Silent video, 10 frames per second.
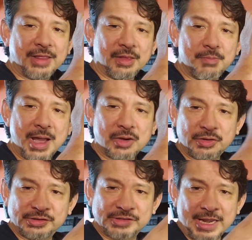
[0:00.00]
The
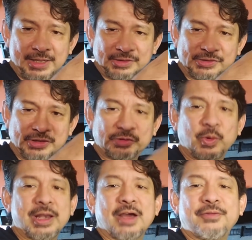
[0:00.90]
Mako design is this
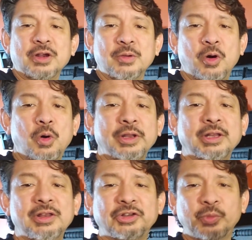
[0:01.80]
way. Now, if you're going to hold
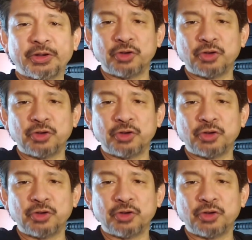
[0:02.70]
it in this way,